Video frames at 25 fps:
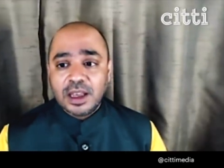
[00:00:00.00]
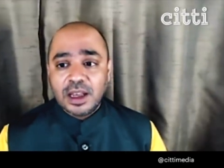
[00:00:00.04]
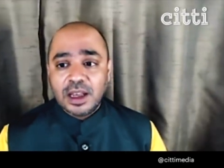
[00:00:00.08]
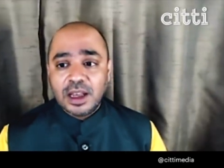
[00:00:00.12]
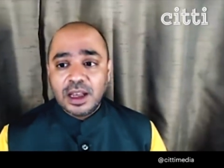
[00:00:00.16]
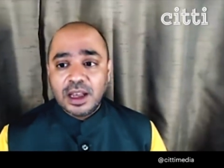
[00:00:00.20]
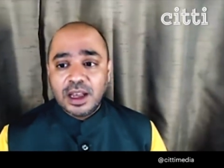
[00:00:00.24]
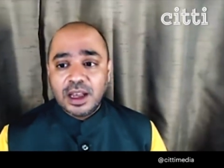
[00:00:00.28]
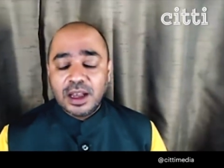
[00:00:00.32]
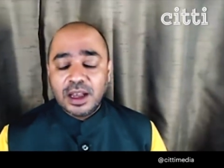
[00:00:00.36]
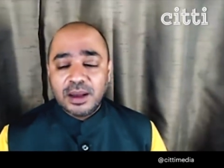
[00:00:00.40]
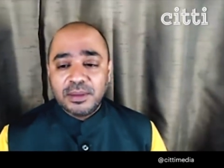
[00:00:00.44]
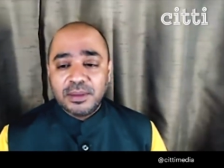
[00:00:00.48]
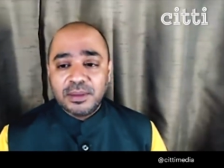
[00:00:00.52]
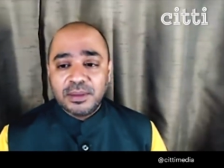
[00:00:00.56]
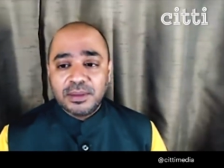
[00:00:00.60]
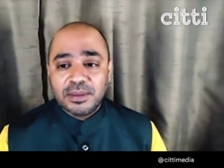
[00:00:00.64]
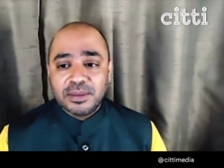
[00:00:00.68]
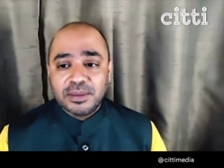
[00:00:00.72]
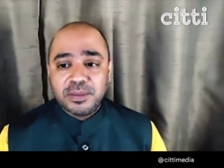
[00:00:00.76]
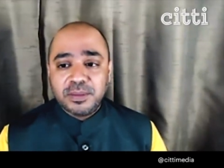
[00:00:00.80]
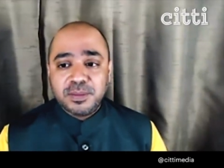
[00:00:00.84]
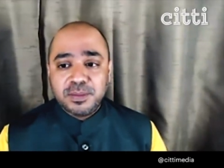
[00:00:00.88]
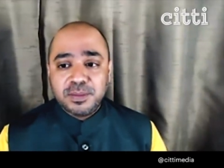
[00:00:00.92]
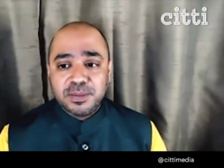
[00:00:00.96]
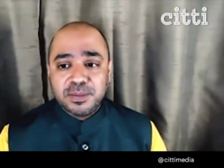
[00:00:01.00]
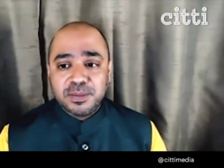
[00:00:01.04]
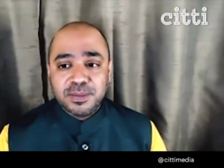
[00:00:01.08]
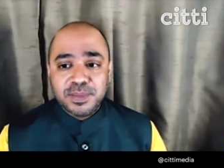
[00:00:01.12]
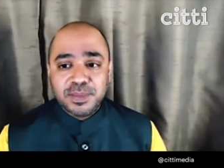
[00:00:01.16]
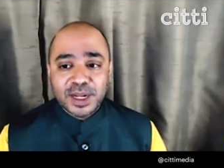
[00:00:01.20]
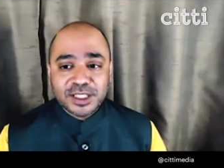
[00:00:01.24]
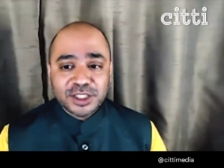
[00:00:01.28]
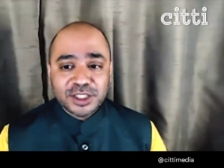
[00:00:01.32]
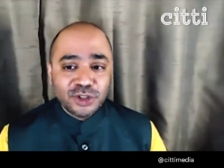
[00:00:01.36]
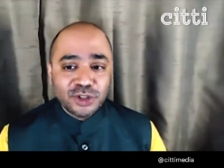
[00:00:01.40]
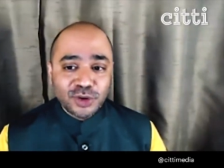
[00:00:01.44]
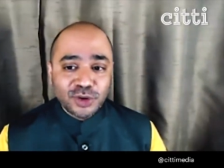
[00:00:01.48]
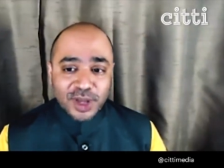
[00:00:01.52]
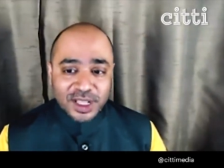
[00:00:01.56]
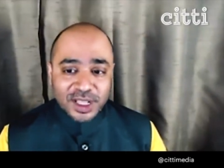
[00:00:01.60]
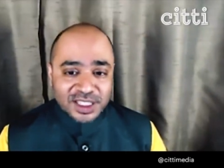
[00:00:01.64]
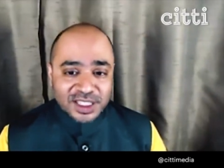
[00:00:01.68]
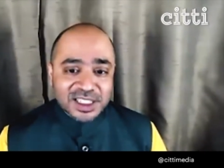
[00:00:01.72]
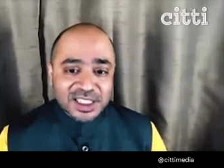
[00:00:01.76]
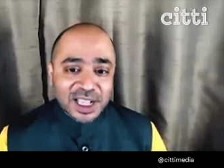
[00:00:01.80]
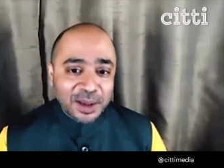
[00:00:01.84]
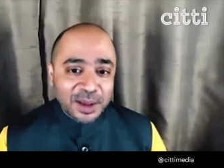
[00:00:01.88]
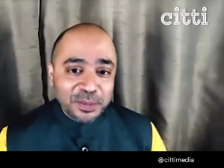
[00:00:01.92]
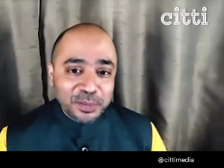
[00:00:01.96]
Uh, but you know, at
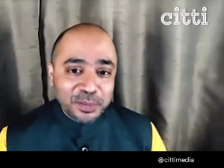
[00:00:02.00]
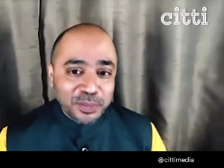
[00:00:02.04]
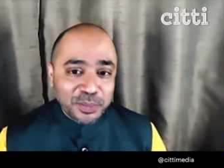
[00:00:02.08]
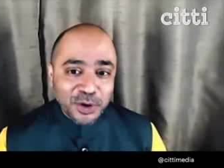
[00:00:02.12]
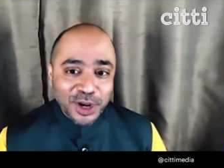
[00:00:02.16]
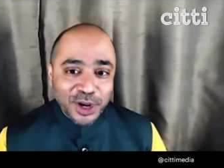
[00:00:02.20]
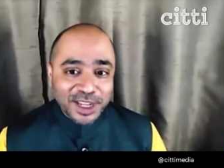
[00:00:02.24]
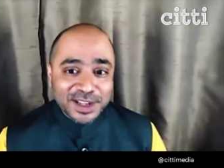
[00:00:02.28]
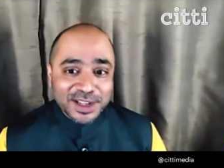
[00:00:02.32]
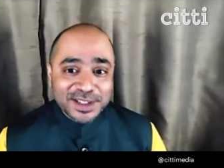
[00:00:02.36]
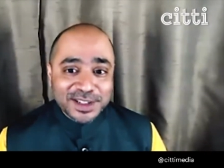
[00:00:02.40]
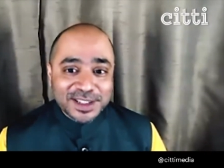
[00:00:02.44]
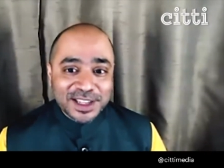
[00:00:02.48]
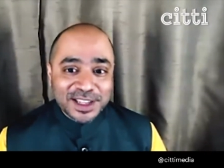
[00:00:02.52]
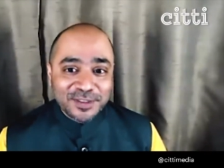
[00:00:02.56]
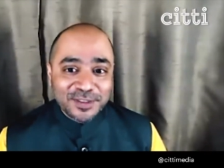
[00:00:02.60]
some point,